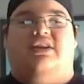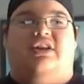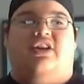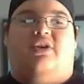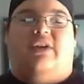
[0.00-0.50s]

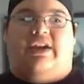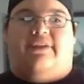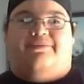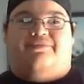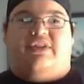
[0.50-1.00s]
You know,
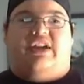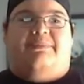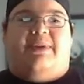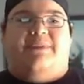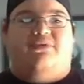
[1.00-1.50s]
and
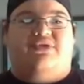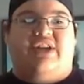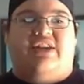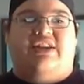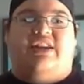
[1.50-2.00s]
people
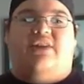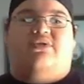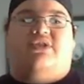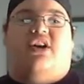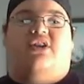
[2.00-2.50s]
said that there
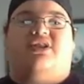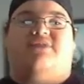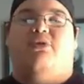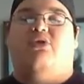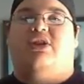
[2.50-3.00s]
was an
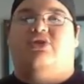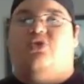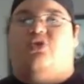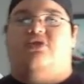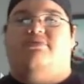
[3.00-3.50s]
unspoken
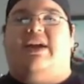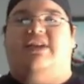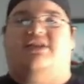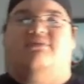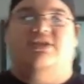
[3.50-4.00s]
torch
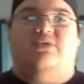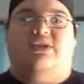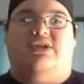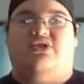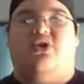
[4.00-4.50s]
passing
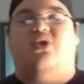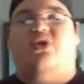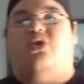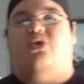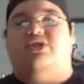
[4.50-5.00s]
between Stone
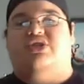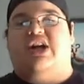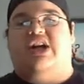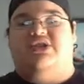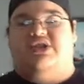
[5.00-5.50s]
Cold and
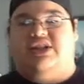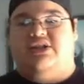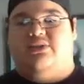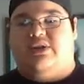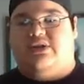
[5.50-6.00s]
John
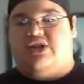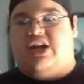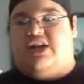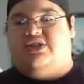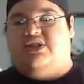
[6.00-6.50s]
Cena when
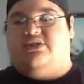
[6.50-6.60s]
Stone